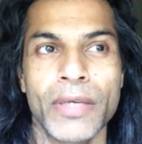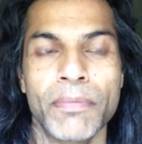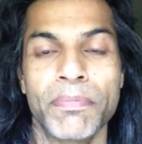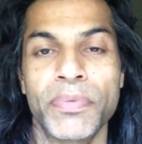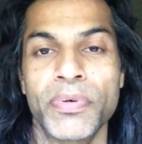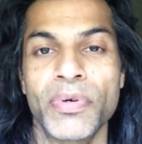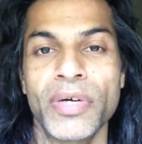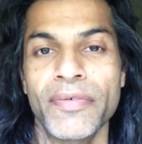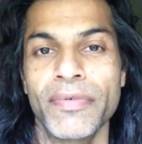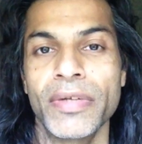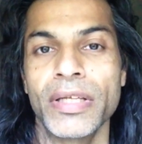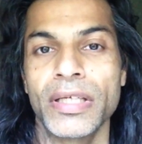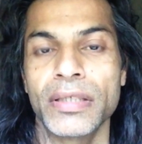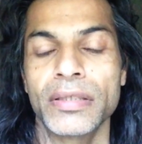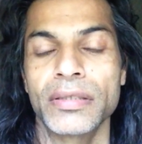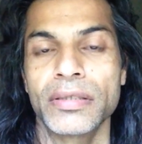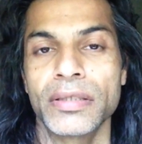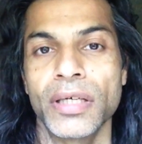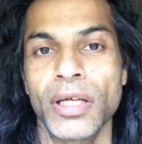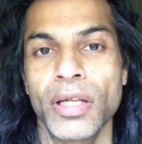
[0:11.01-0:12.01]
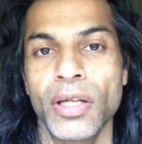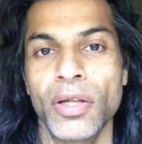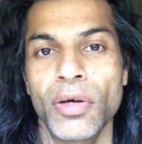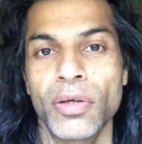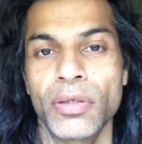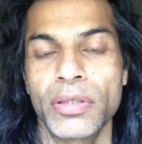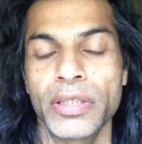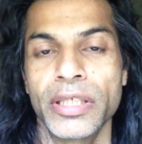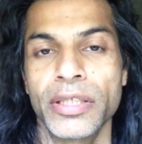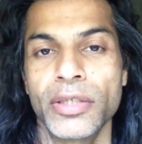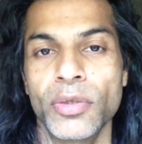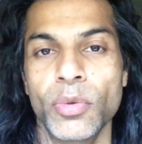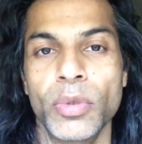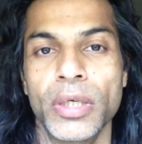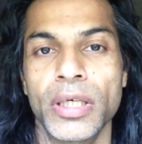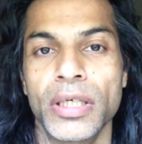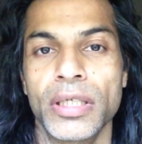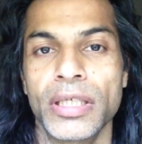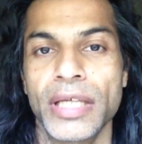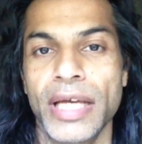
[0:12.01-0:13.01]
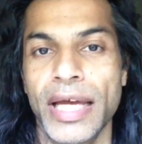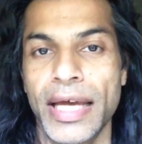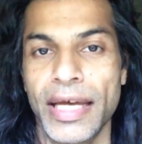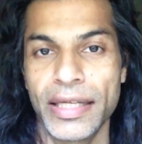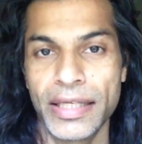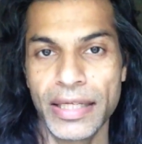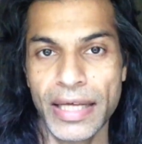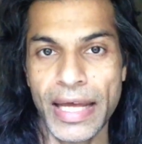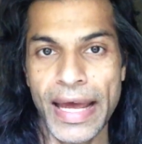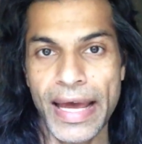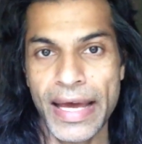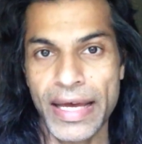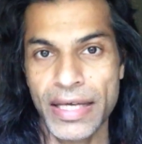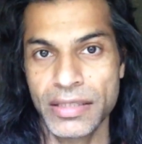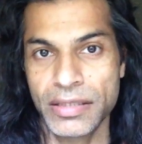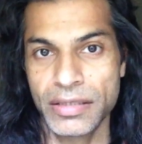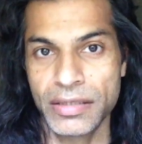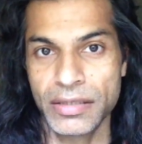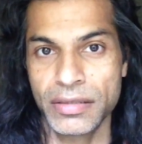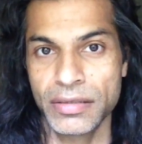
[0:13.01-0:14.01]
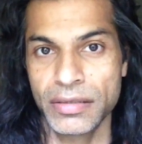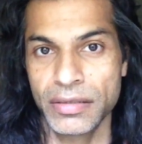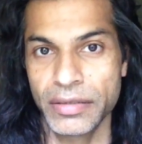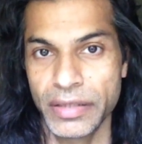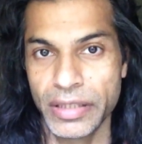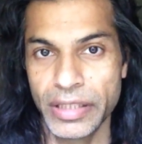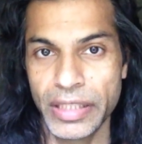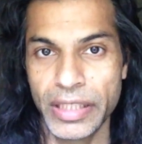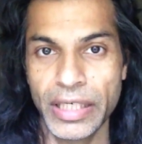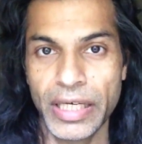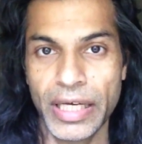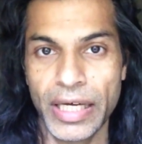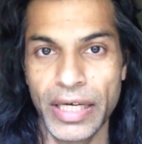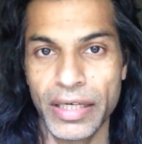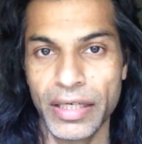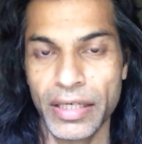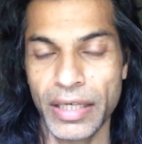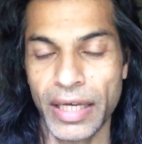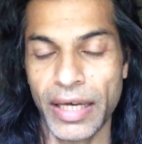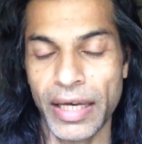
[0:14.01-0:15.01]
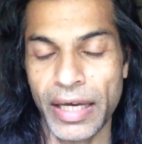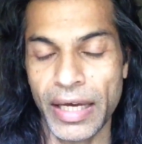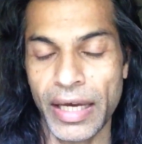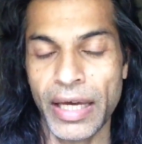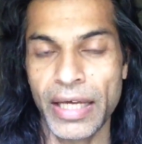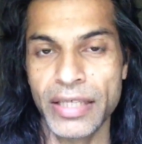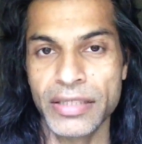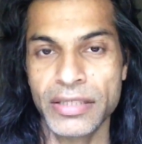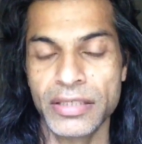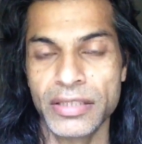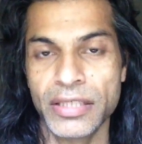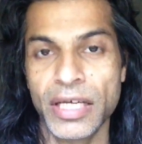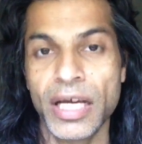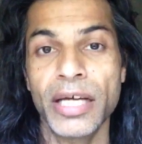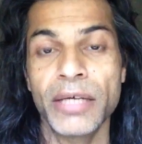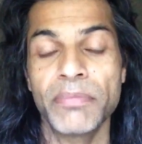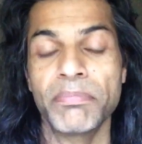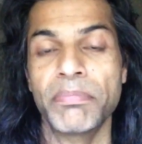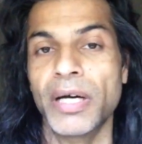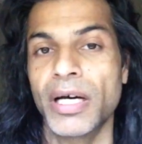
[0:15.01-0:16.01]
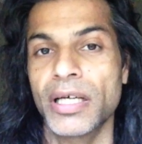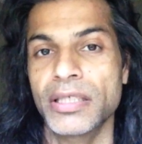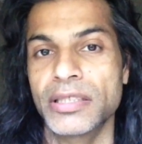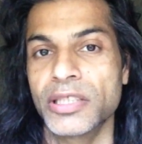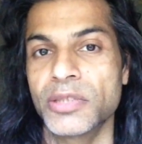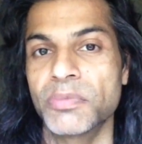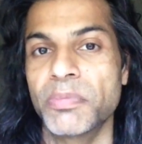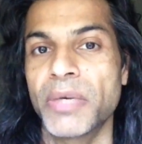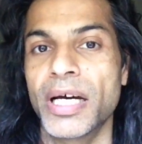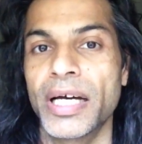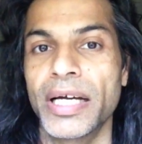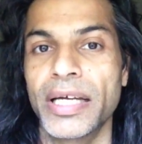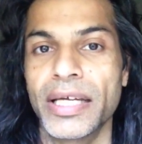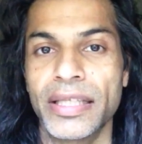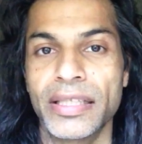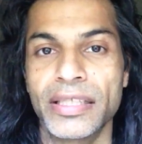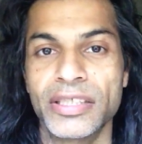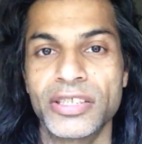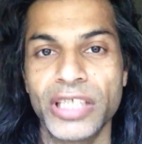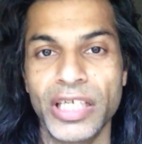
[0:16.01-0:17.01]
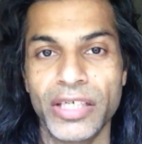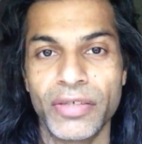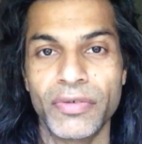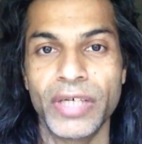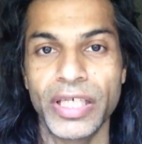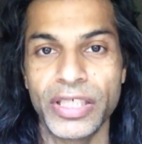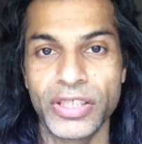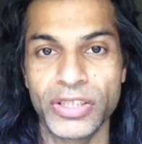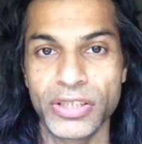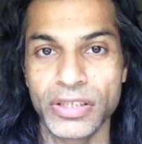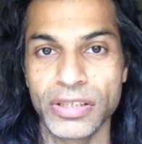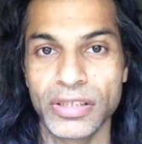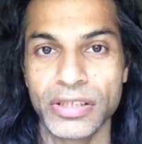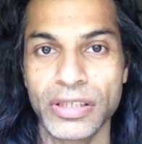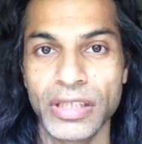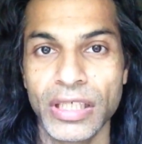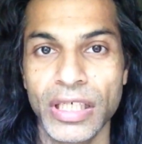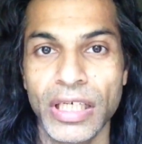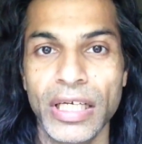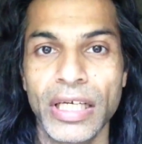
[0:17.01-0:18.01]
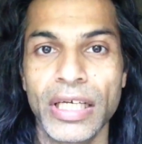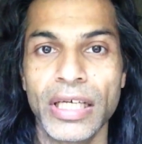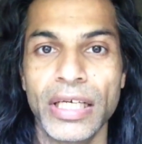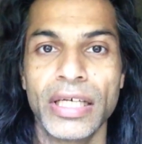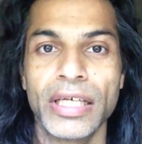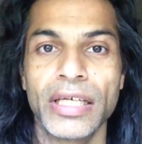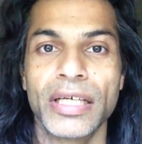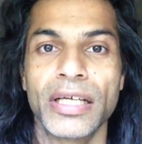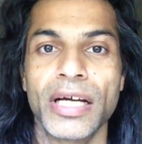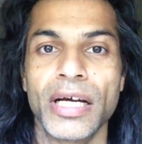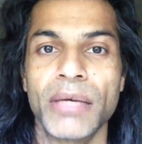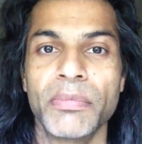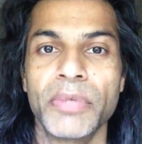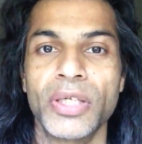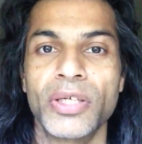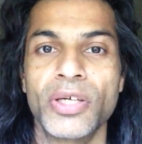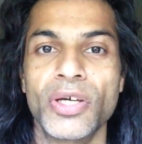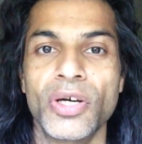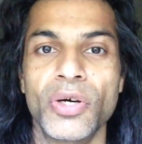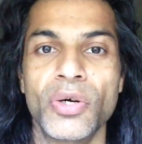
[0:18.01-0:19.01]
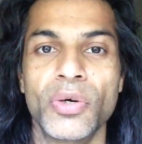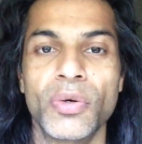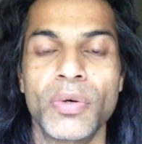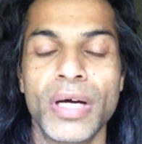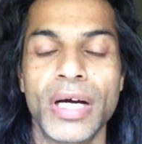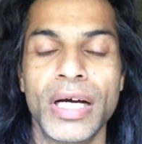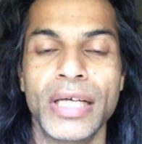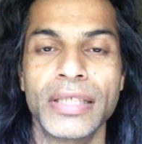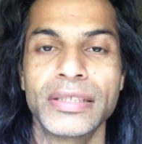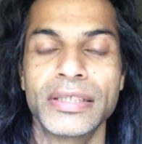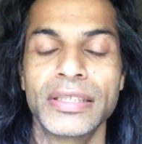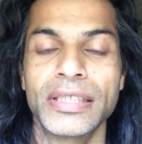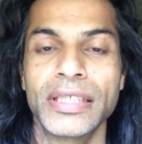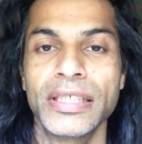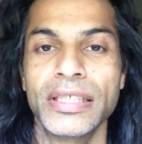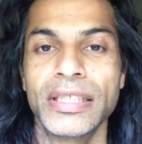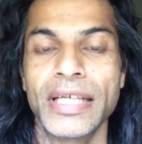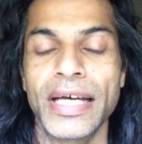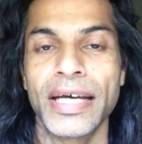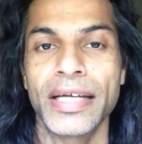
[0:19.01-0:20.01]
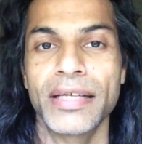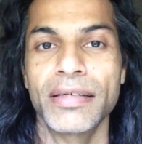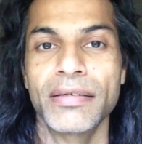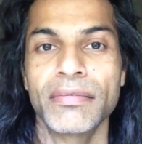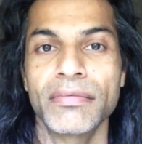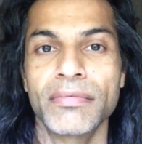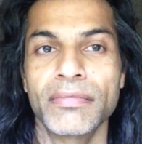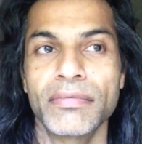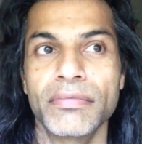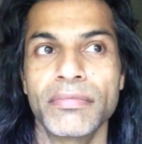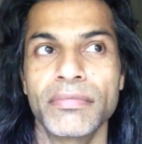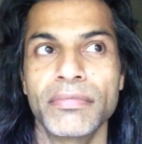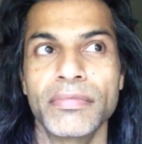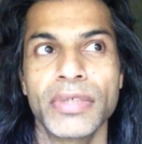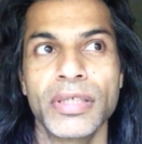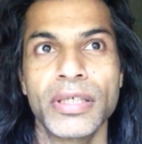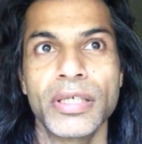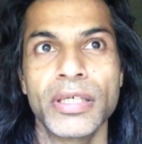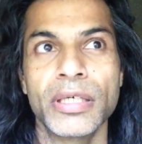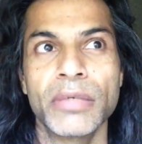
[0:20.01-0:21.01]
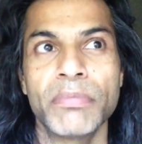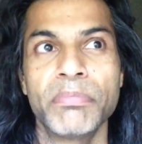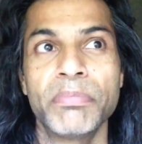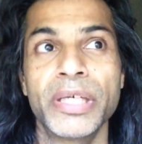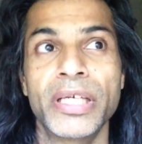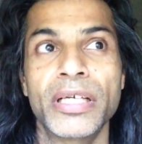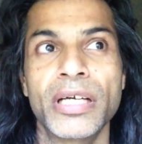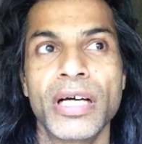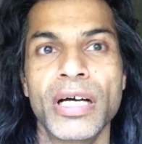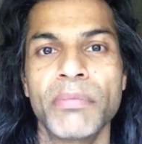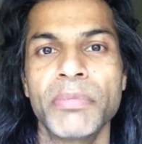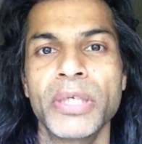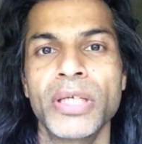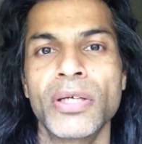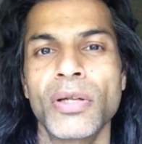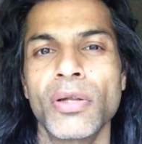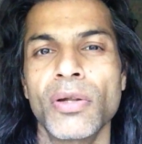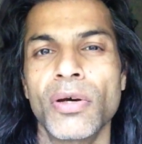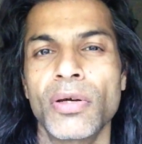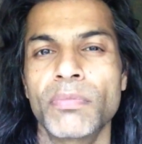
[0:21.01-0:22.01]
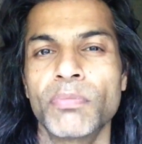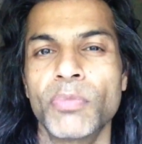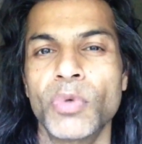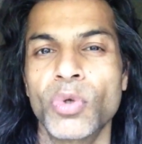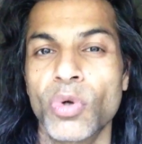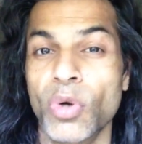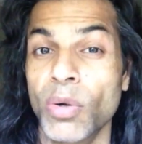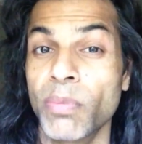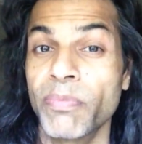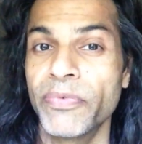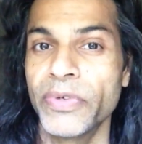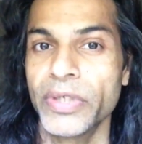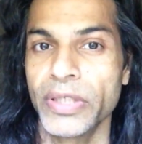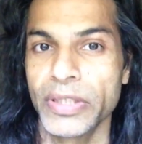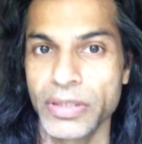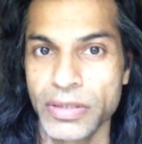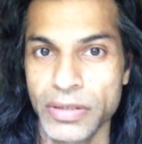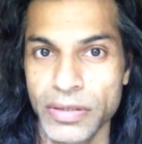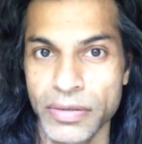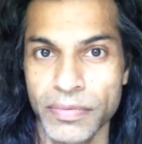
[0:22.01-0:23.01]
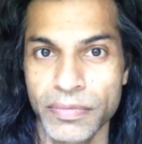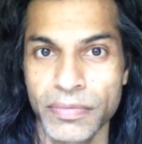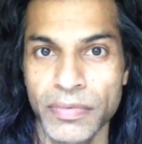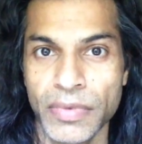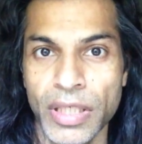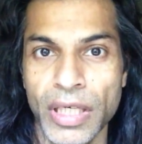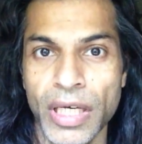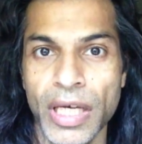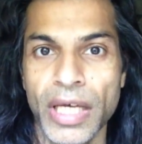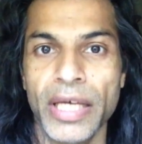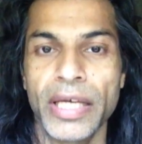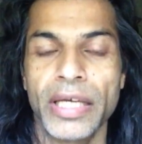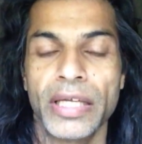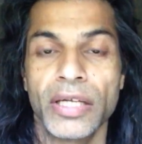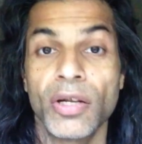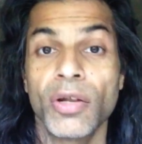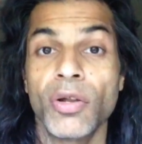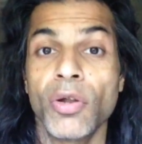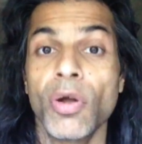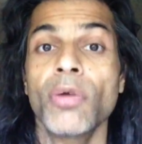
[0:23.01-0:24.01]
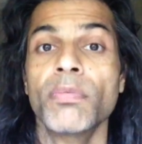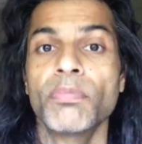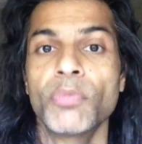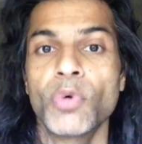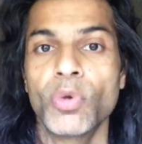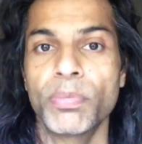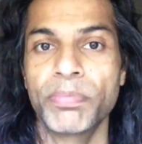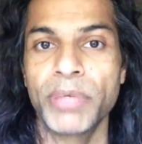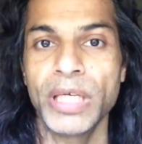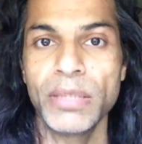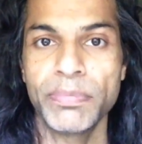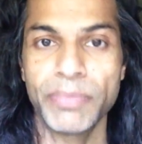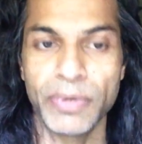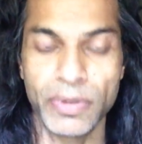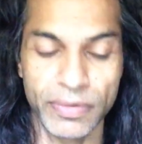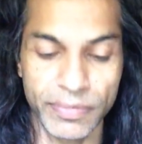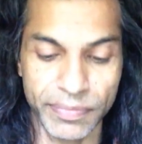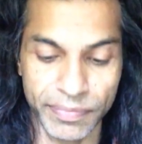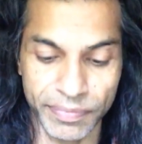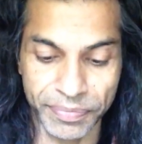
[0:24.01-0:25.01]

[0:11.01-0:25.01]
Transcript: prevalent a lot in the world, and as the uh, as time passes by and the generations come and go, I see that becoming a lot more obvious in a lot more people.